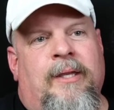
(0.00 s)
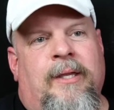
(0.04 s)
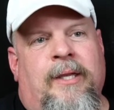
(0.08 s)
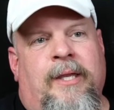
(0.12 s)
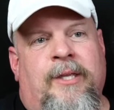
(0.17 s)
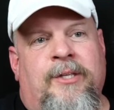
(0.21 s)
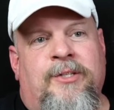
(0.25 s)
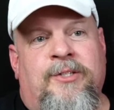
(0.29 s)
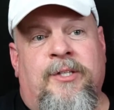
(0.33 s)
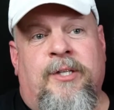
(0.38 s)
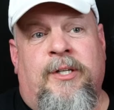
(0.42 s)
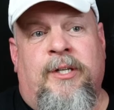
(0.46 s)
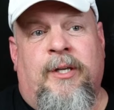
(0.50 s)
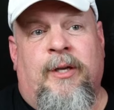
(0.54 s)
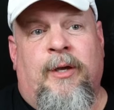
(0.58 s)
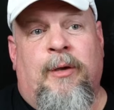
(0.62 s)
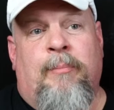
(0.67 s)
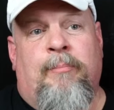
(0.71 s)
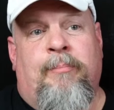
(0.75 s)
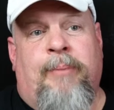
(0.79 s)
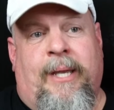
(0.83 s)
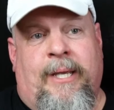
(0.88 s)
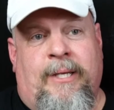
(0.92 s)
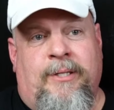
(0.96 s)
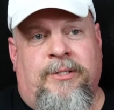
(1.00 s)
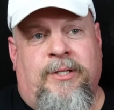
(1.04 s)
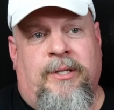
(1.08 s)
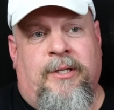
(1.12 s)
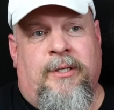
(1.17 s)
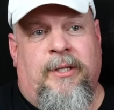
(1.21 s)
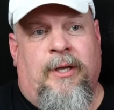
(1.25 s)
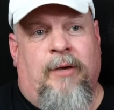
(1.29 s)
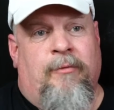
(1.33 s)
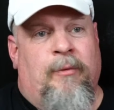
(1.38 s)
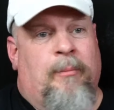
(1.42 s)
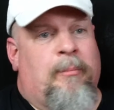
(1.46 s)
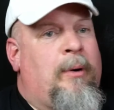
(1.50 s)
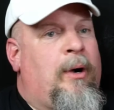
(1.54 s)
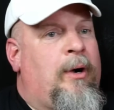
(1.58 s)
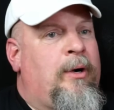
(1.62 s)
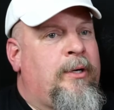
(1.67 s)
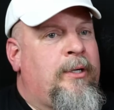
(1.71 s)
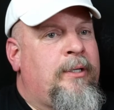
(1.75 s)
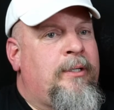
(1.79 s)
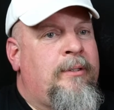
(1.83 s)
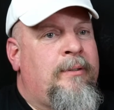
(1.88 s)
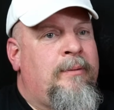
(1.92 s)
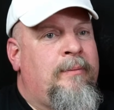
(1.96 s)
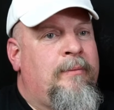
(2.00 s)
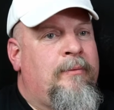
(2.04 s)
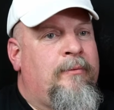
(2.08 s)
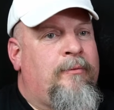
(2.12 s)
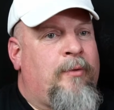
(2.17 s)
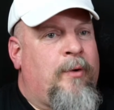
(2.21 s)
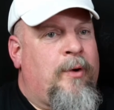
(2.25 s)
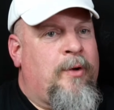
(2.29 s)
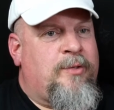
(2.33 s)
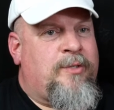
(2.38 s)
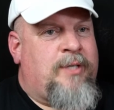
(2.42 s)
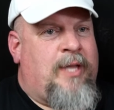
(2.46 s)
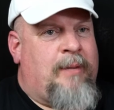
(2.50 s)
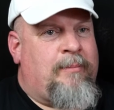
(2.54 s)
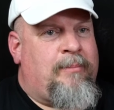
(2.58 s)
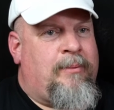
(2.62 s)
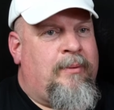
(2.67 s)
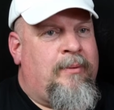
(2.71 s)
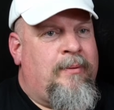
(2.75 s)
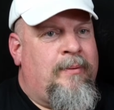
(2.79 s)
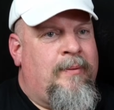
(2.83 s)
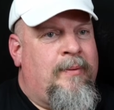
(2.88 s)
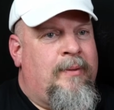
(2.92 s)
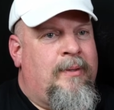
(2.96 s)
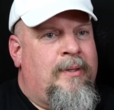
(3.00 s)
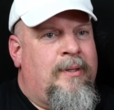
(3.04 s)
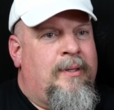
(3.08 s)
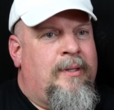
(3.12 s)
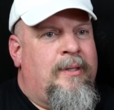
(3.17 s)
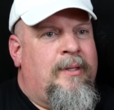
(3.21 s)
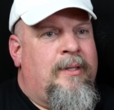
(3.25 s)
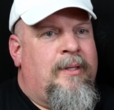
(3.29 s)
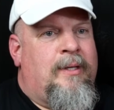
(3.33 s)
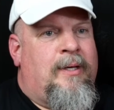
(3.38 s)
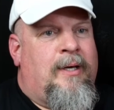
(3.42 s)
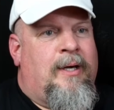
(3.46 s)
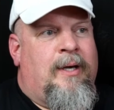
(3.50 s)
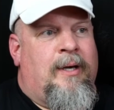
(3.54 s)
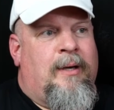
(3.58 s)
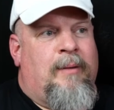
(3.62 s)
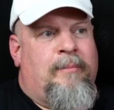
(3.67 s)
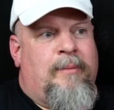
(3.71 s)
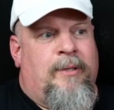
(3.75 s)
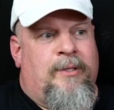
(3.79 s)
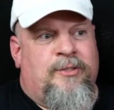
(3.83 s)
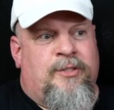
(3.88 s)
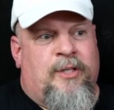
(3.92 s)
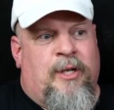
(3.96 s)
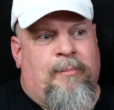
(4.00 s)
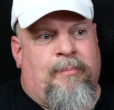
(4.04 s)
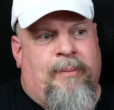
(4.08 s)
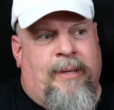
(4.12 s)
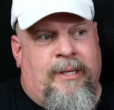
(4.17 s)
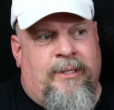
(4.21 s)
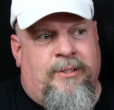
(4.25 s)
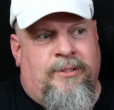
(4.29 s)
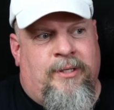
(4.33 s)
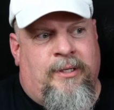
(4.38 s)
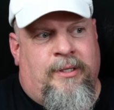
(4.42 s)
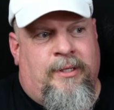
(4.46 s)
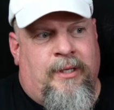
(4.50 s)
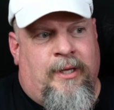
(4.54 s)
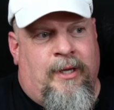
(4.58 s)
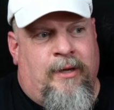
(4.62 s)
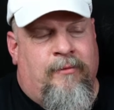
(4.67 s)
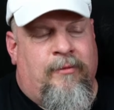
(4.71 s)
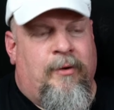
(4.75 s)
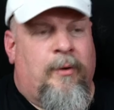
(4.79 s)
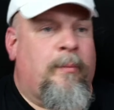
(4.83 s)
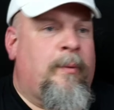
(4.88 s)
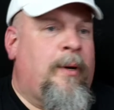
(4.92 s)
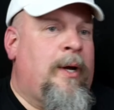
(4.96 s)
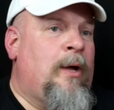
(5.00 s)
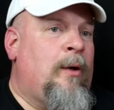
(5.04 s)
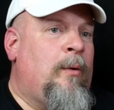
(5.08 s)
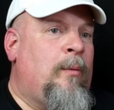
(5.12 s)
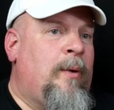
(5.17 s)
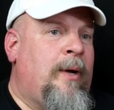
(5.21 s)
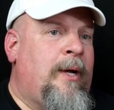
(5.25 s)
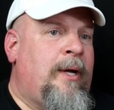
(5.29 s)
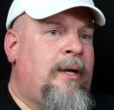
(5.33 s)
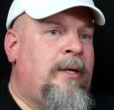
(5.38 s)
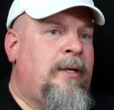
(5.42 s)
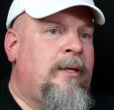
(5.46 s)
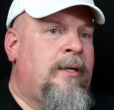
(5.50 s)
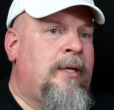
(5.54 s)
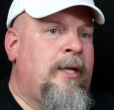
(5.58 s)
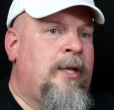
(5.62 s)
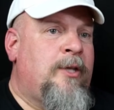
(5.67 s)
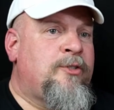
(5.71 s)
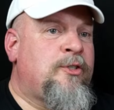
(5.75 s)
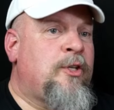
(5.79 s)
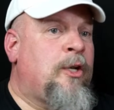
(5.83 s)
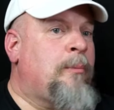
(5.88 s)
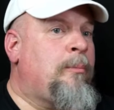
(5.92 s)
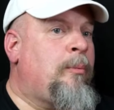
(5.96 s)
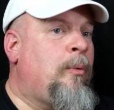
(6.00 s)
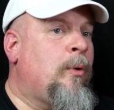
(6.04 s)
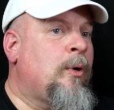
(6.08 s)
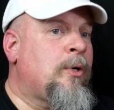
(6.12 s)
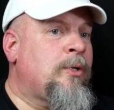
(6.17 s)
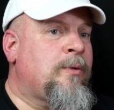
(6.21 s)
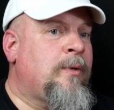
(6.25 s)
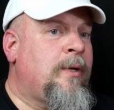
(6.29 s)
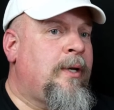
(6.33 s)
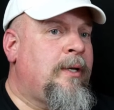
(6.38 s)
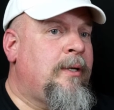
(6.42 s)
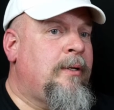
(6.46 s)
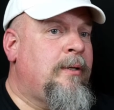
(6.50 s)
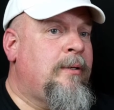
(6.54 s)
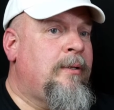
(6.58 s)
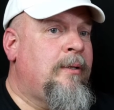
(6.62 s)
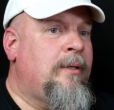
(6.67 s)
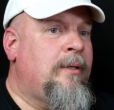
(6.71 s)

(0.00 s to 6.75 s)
Is it a painting of a barn, for example? Is it a painting of a railway? Is it a portrait?